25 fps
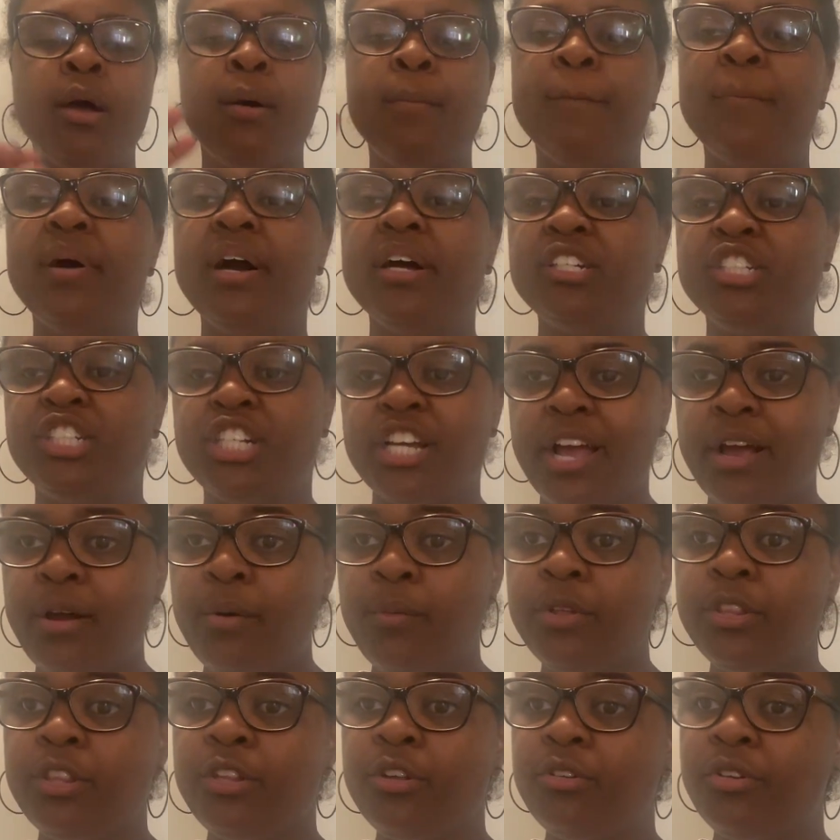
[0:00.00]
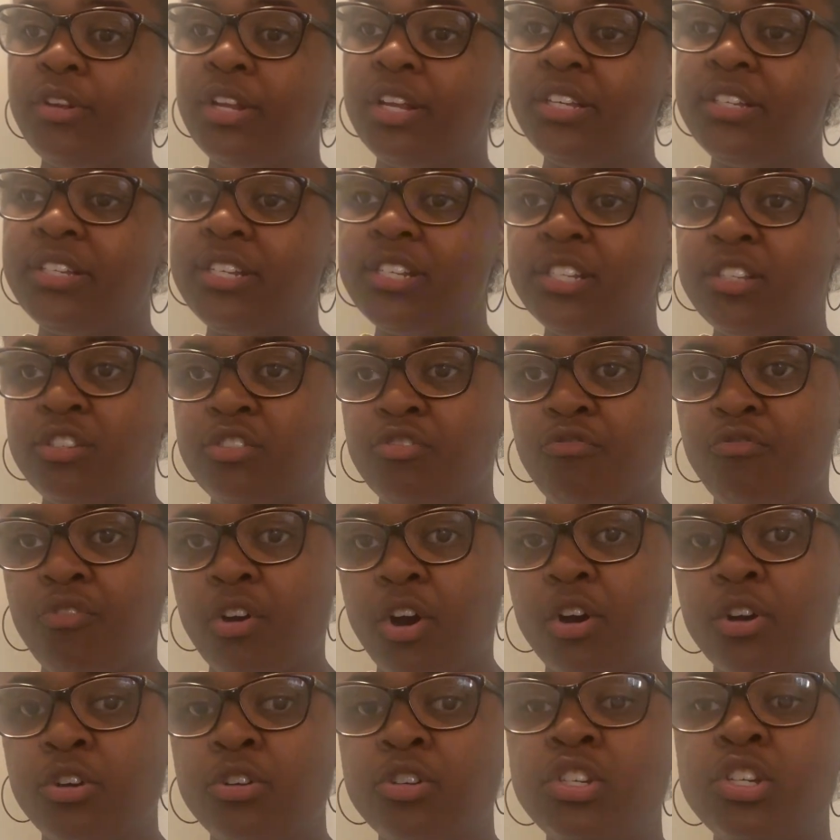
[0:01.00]
But check with your dentist
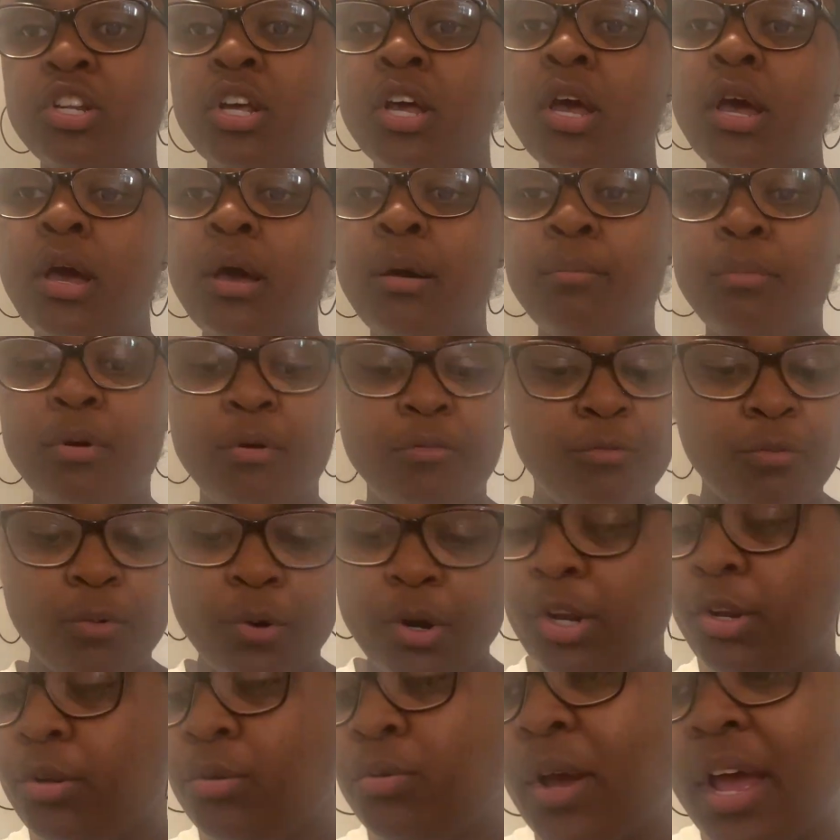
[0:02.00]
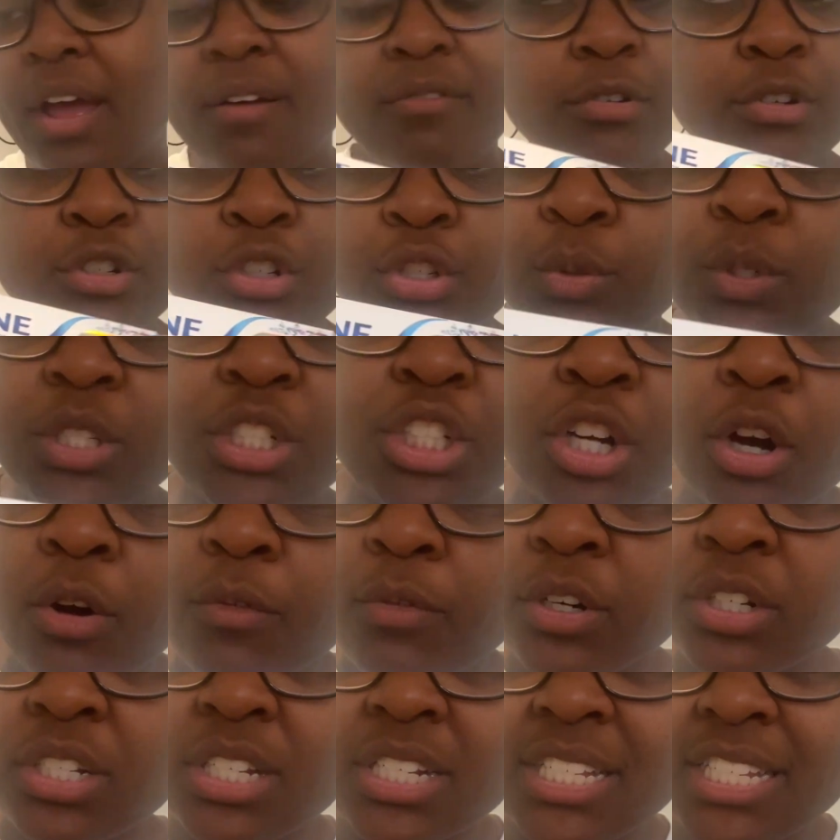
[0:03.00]
first before you ever switch
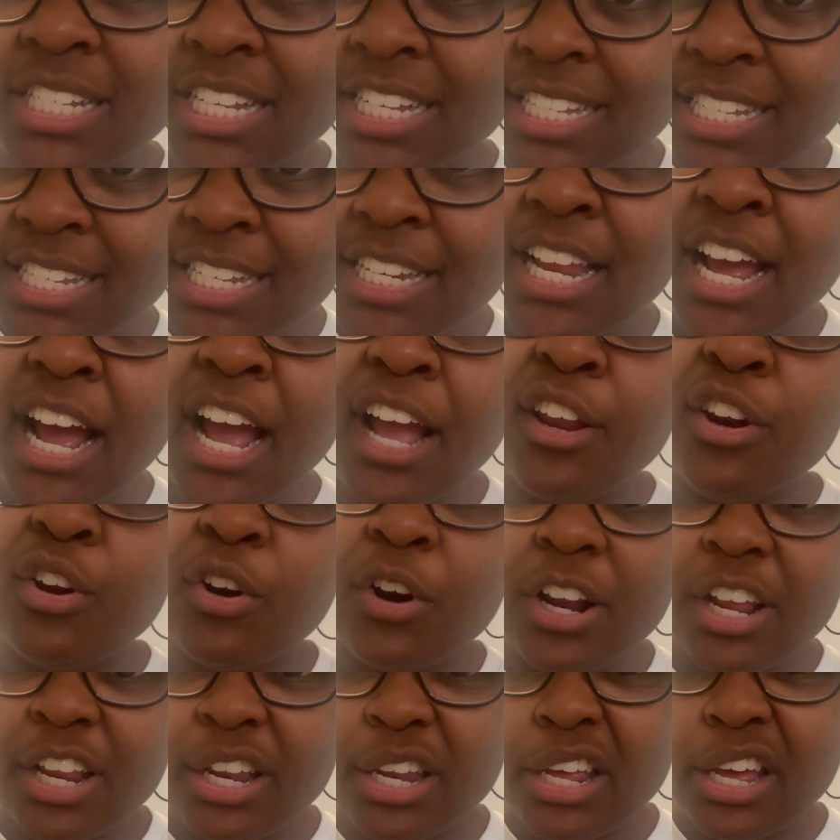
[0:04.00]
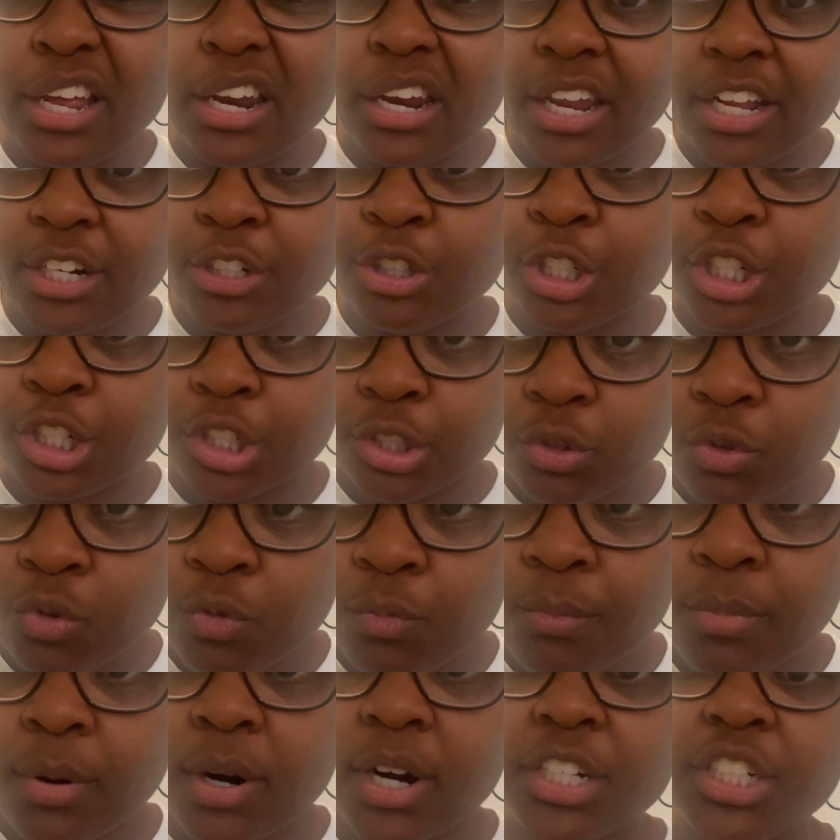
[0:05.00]
over to Sensodyne or any electric
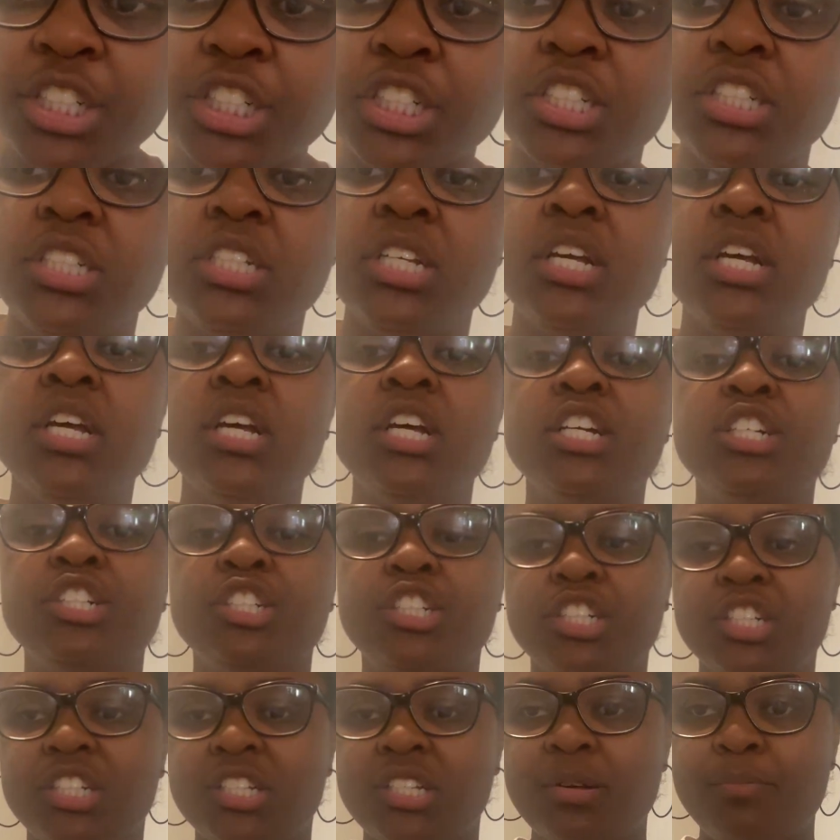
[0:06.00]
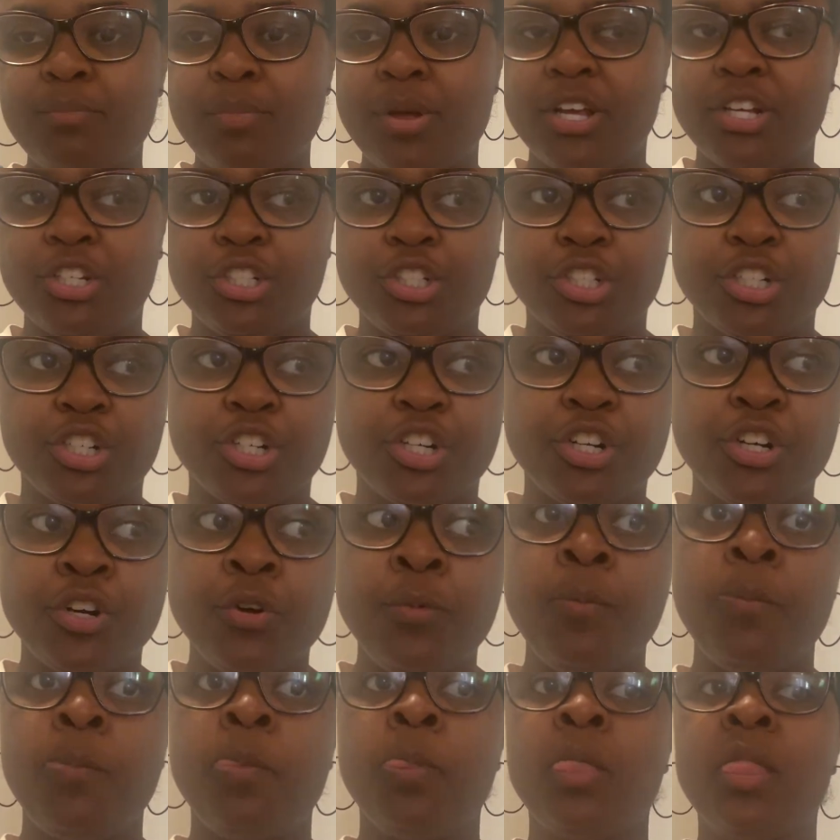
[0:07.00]
toothbrushes, just to make sure.